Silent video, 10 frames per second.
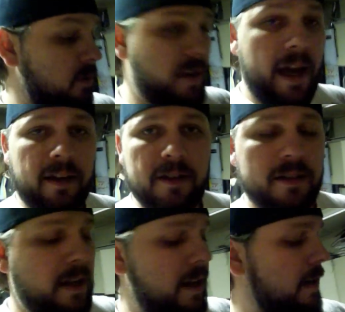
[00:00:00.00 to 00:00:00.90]
with
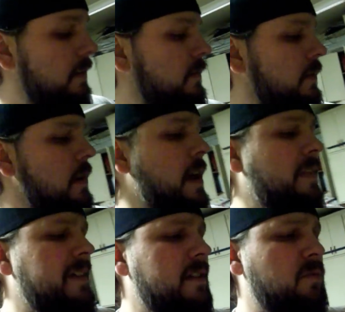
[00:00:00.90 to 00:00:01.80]
Atkins diet,
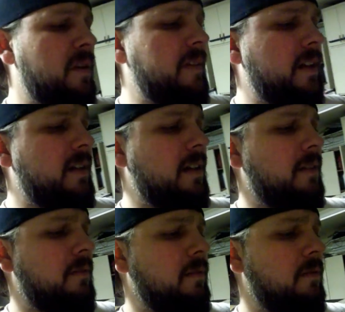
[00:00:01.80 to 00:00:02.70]
this is what they did
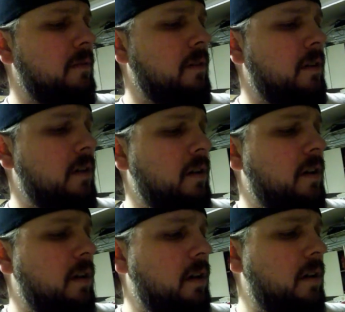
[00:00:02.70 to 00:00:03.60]

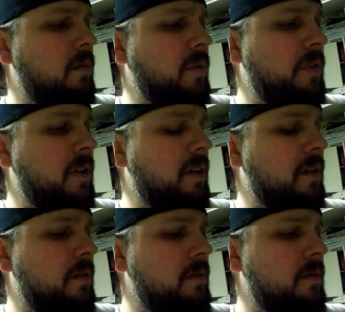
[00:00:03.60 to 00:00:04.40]
uh, with uh,